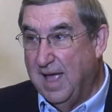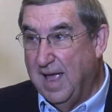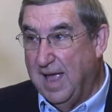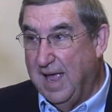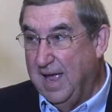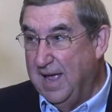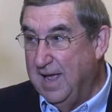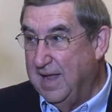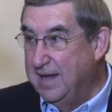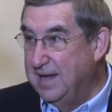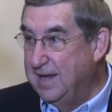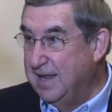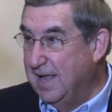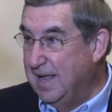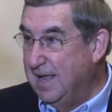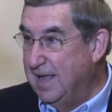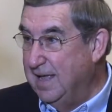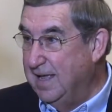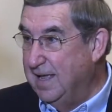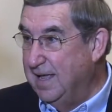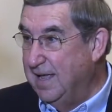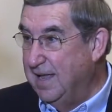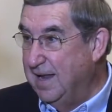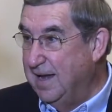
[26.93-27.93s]
And
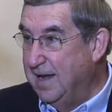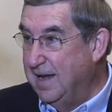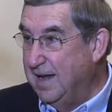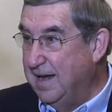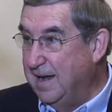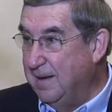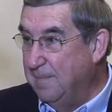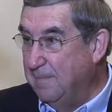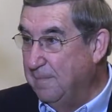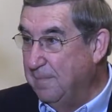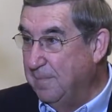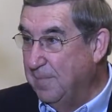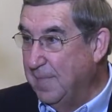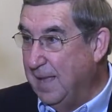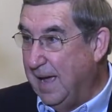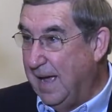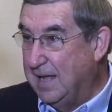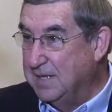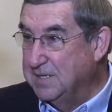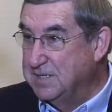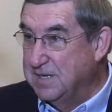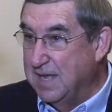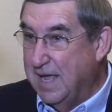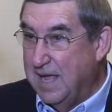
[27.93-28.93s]
in
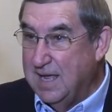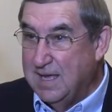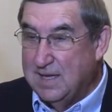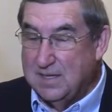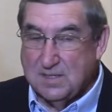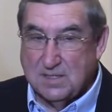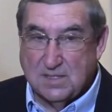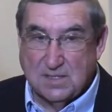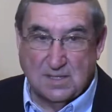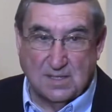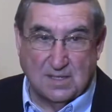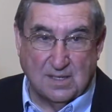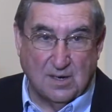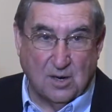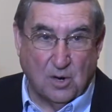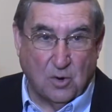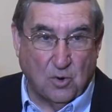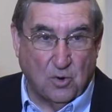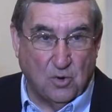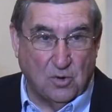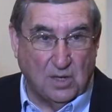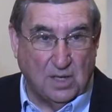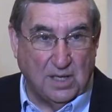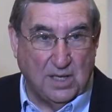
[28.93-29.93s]
Isaiah's
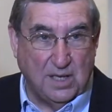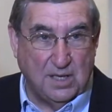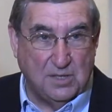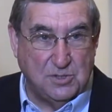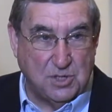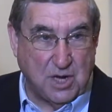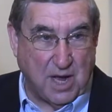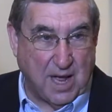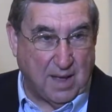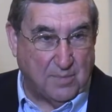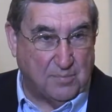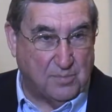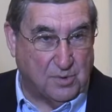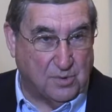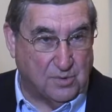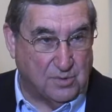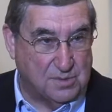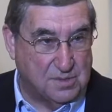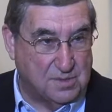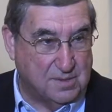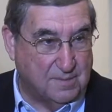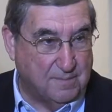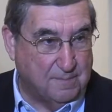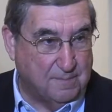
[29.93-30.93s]
early chapters,